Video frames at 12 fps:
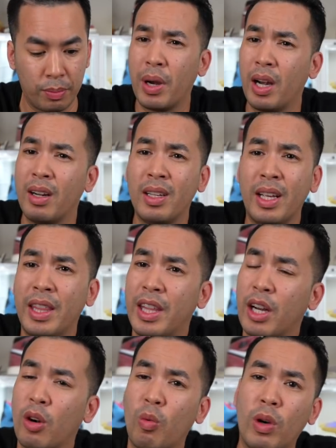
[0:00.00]
Apparently,
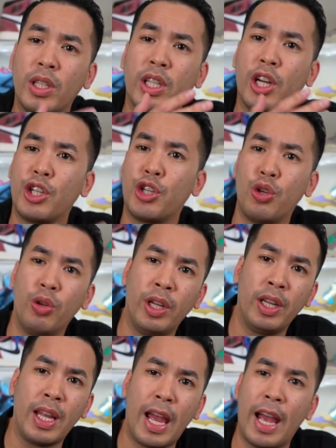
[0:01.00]
there was a
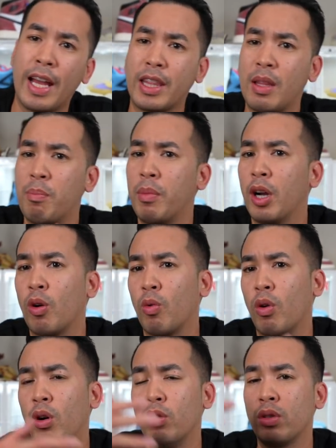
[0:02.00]
shooting at the
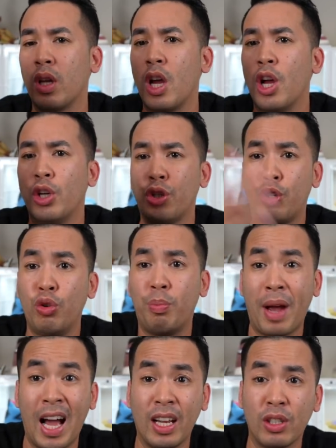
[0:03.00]
Melrose Shoe
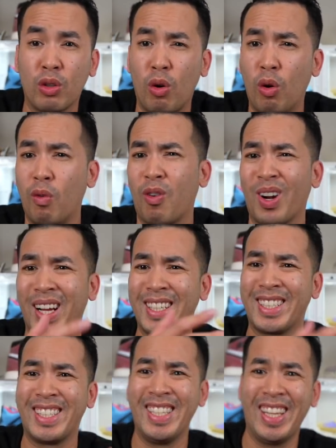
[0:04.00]
Palace over a
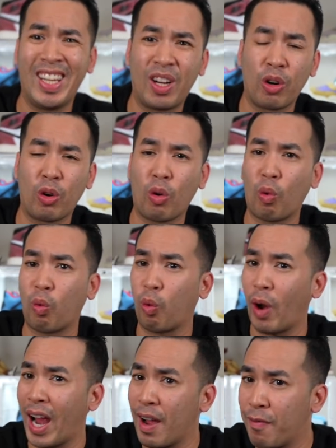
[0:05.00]
sneaker
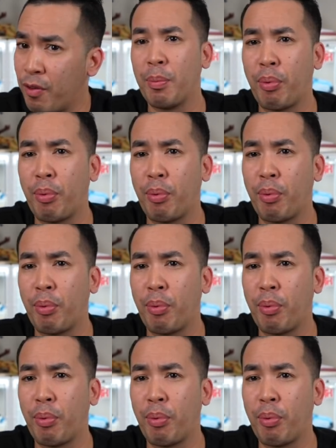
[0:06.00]
raffle.